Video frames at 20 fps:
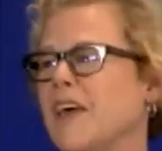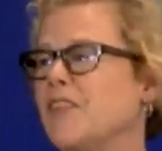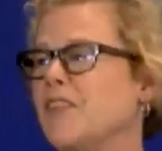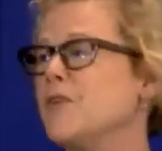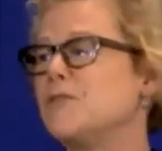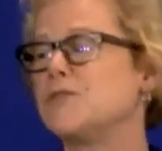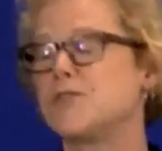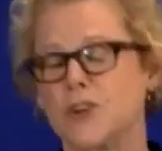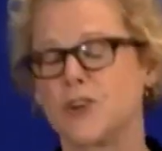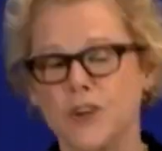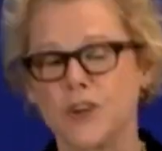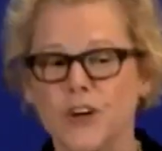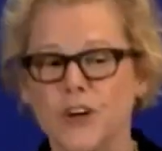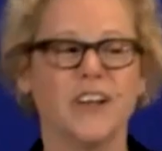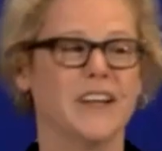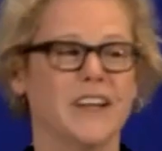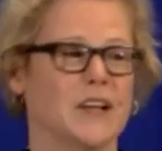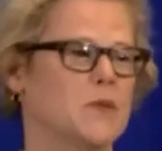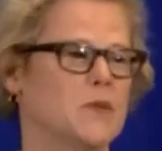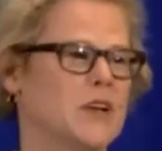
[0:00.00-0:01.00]
And those are
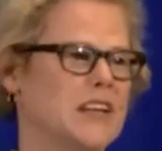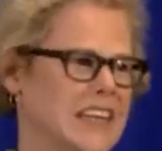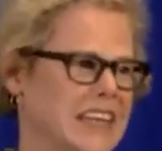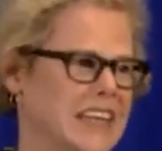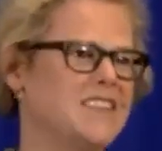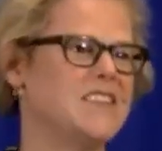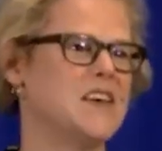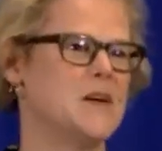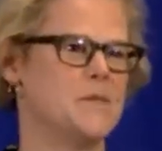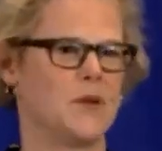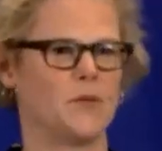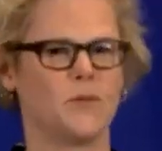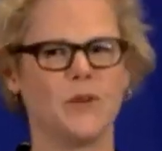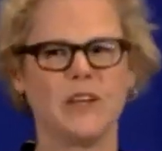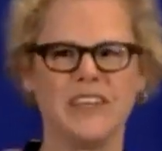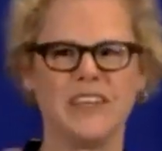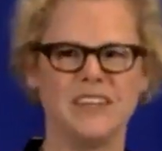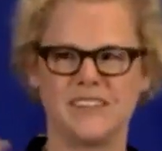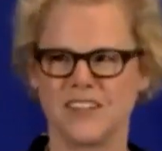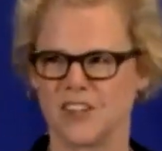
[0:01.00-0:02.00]
good, and we need them,
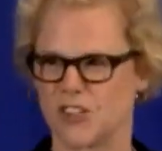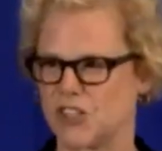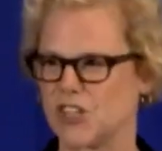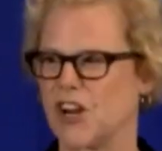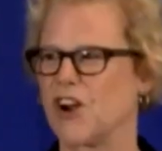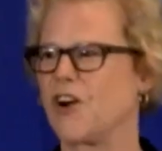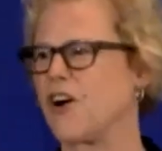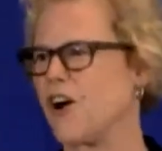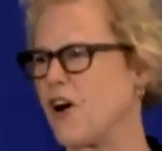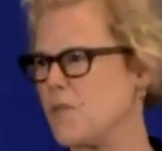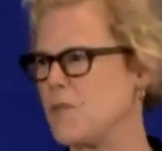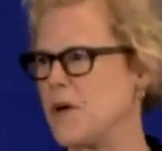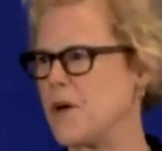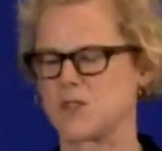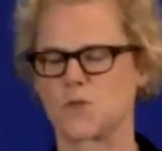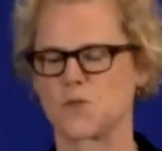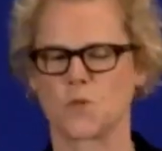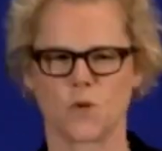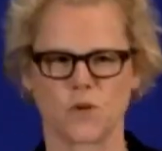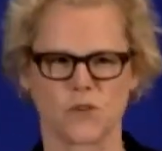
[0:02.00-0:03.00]
and we need to share our
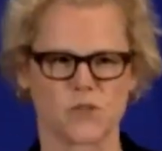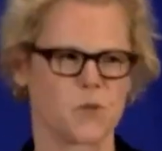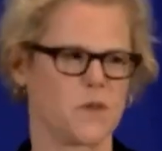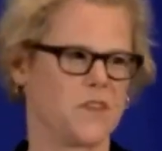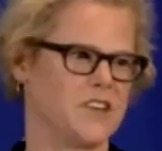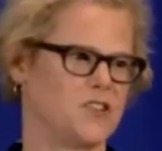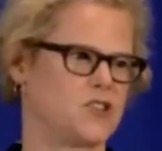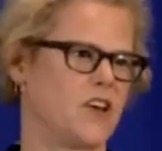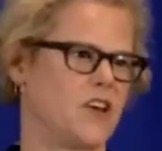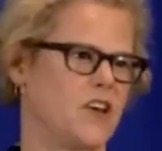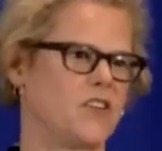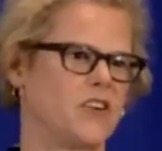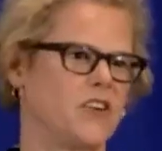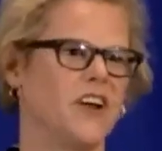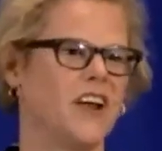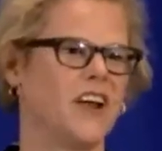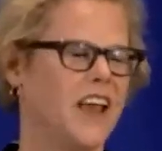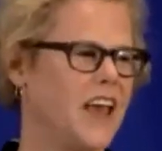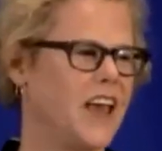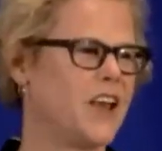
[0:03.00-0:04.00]
best words with each
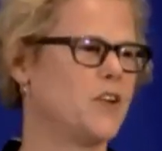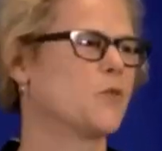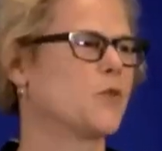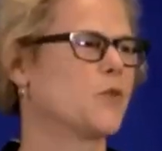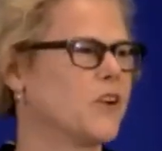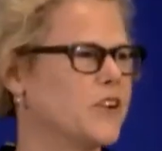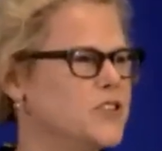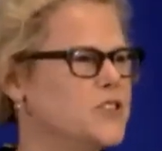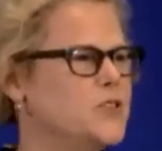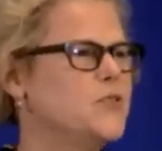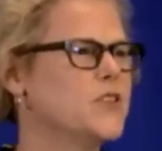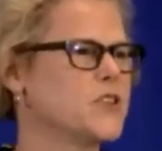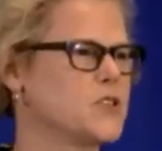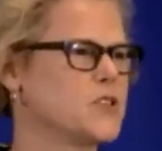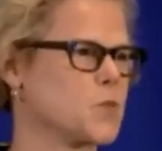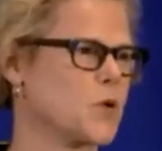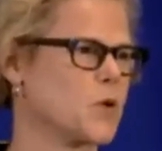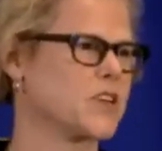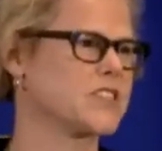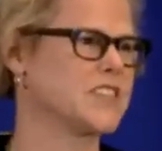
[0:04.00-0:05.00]
other in order to do
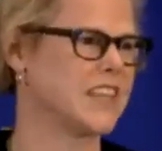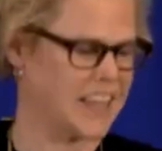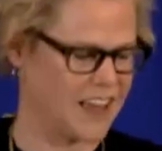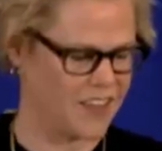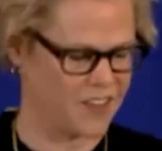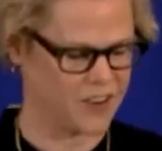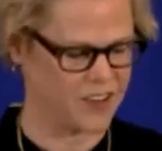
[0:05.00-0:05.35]
this work